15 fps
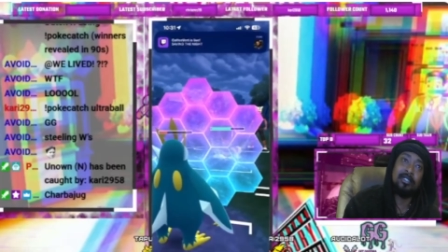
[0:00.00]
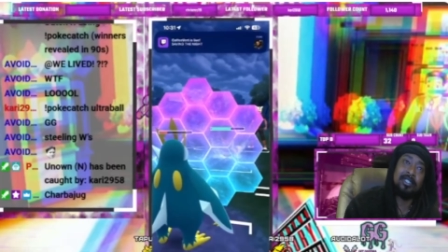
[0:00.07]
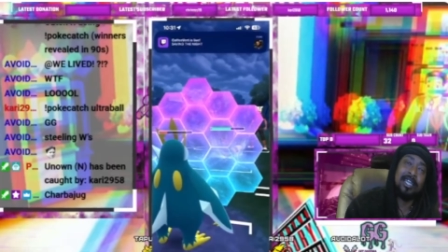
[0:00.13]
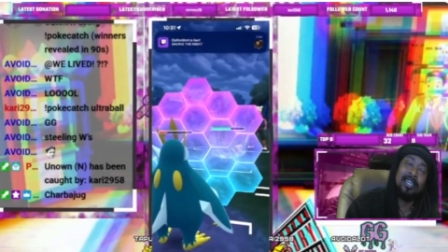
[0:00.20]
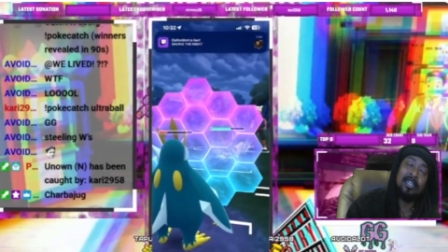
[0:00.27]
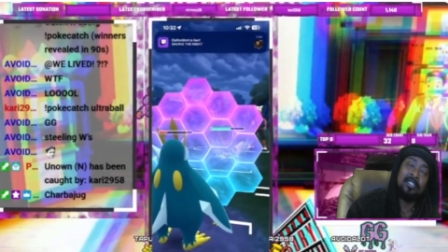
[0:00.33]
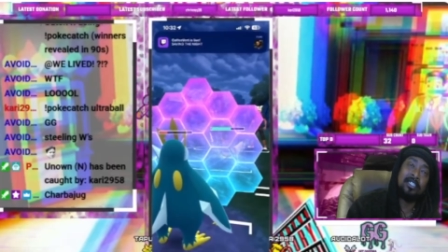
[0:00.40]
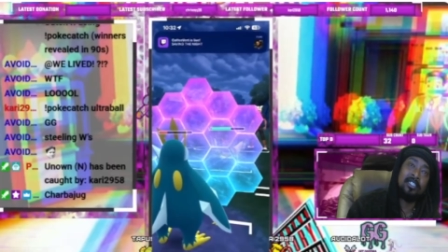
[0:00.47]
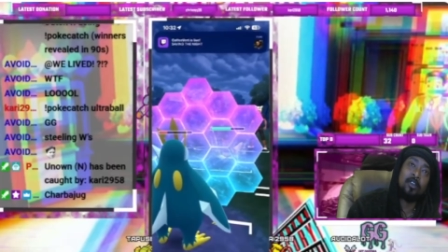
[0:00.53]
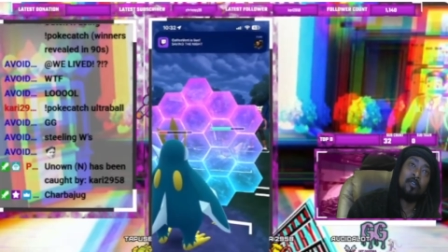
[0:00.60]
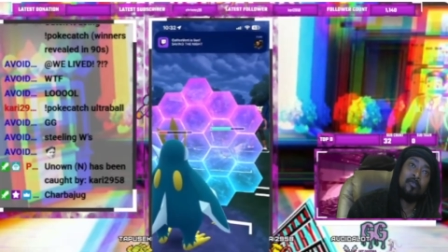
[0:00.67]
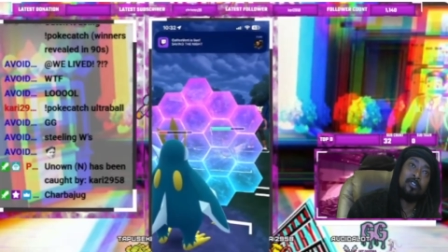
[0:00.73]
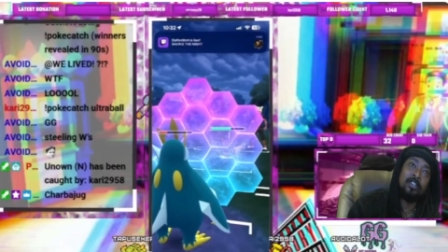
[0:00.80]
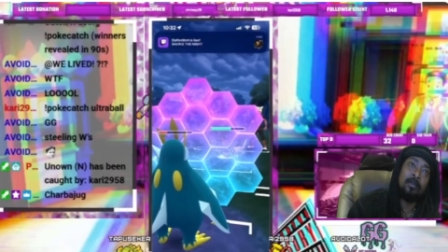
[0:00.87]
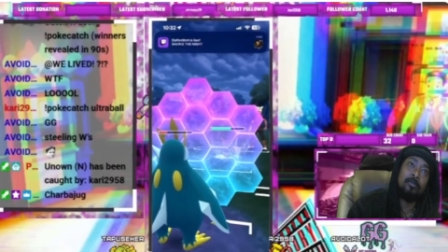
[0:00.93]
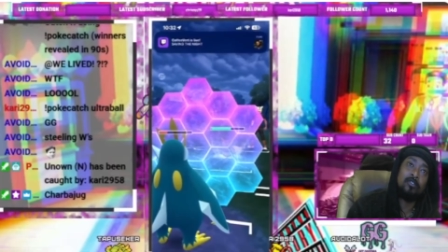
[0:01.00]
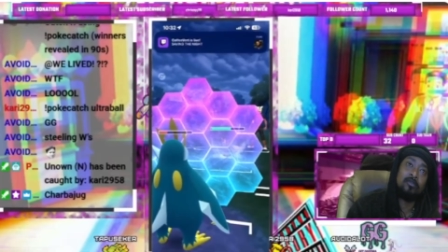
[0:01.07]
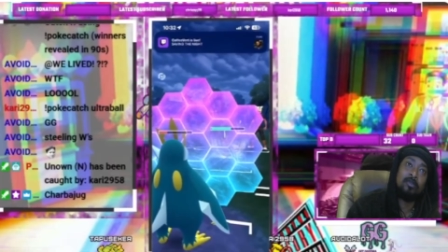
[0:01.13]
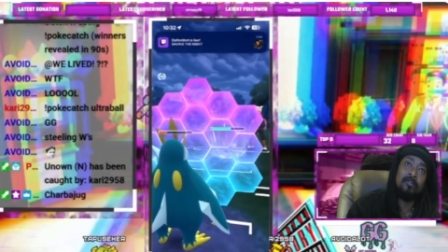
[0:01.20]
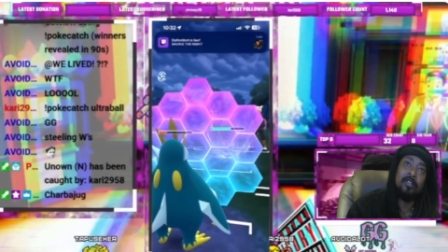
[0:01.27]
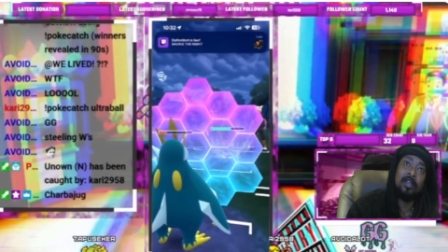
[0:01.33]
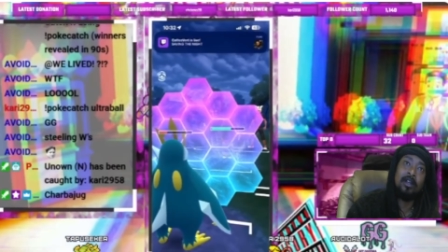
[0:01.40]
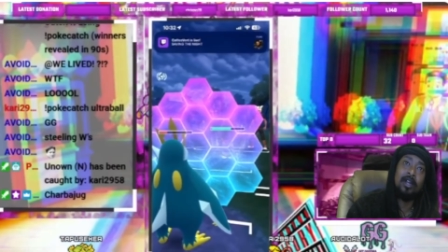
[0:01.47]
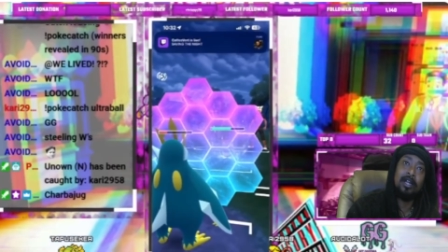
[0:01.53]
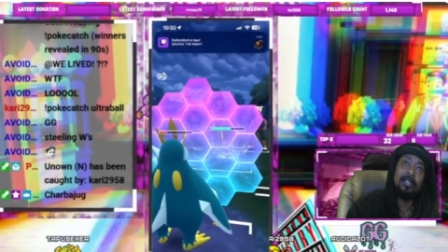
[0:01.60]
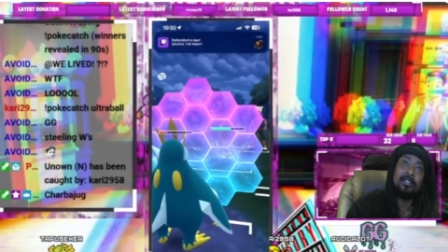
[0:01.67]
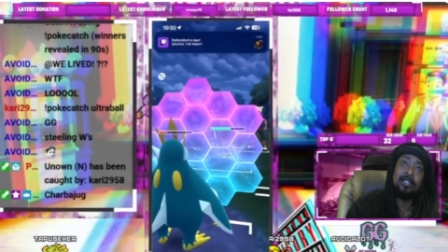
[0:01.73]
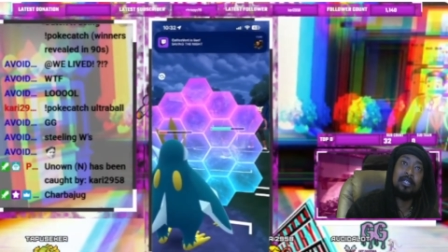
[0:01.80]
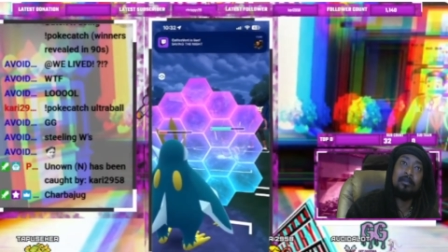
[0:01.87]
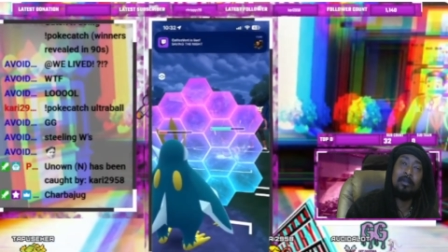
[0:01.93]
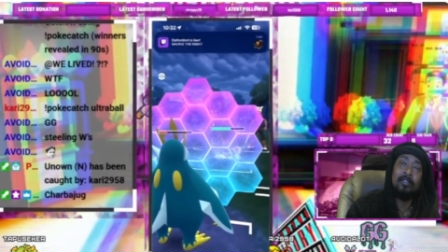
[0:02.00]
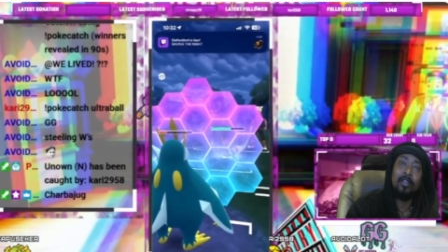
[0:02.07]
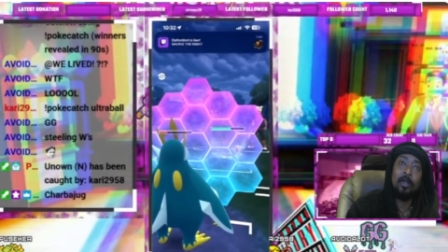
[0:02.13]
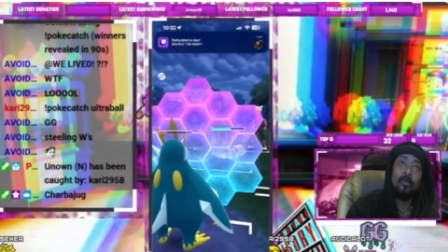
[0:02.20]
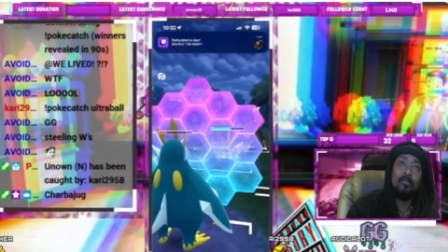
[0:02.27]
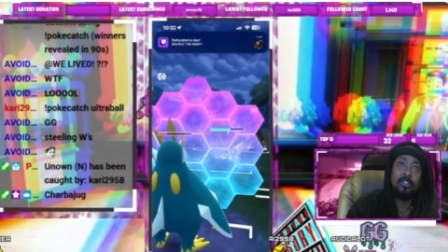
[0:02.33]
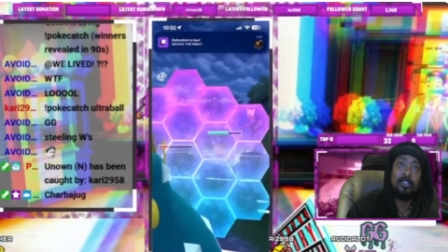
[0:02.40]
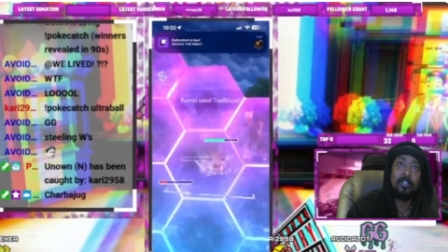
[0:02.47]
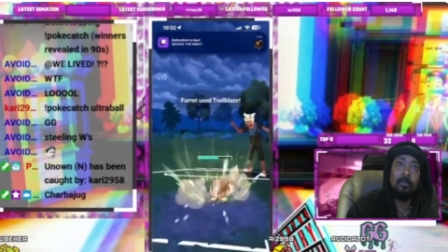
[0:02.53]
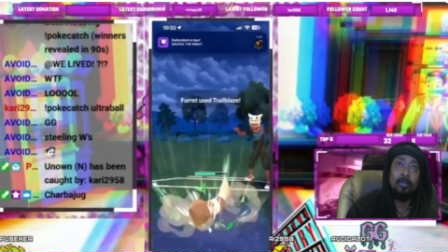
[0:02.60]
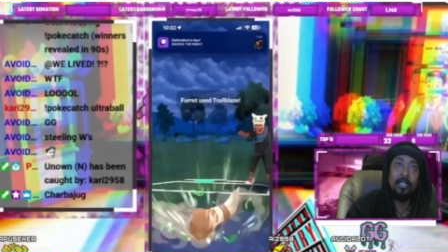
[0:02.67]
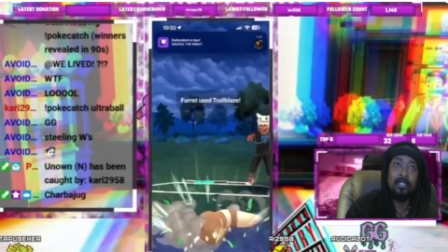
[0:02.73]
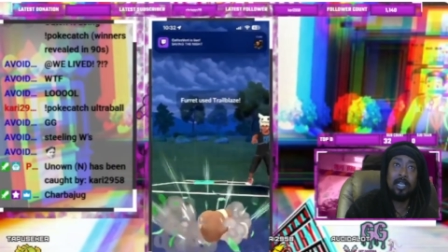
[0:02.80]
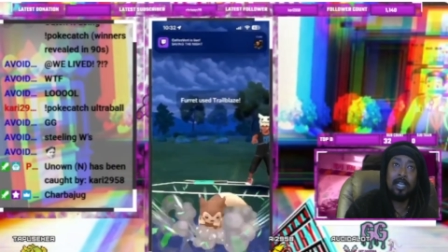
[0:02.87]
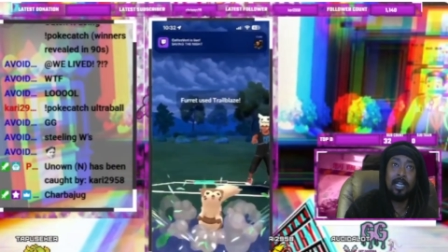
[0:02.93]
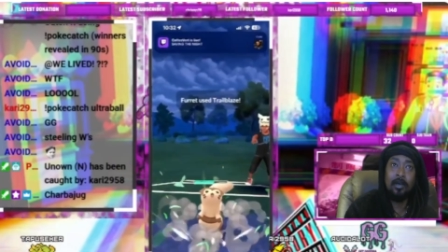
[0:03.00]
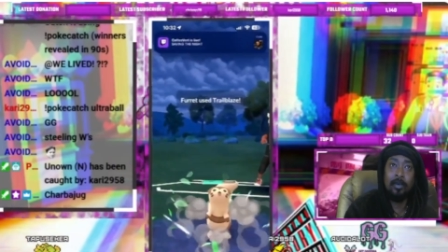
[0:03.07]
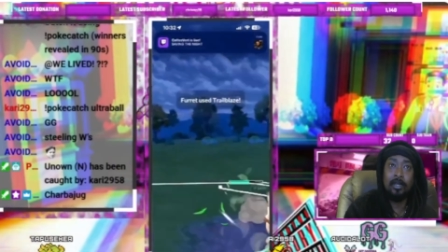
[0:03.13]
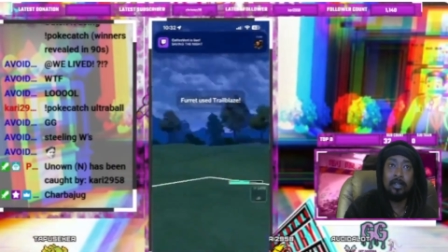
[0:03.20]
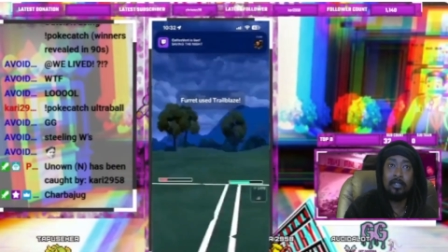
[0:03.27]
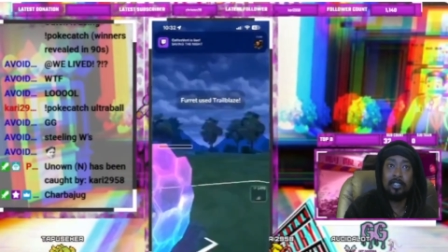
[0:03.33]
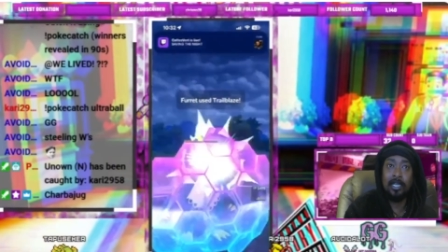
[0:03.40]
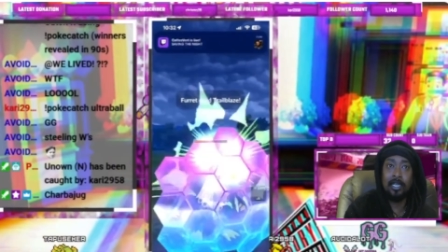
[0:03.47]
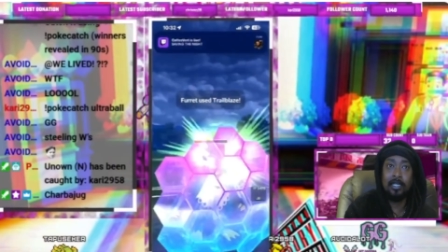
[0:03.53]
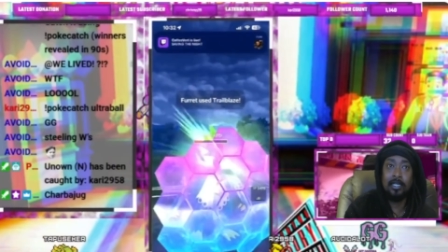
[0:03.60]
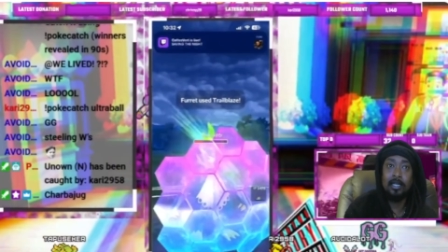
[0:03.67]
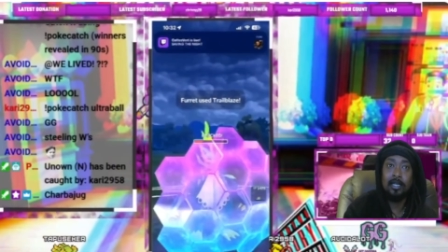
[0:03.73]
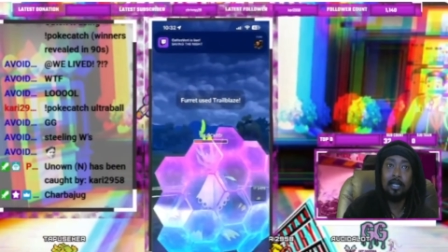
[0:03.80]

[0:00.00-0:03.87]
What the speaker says: They could just go for double swift here, honestly, but if they go for Trailblaze again, I would understand.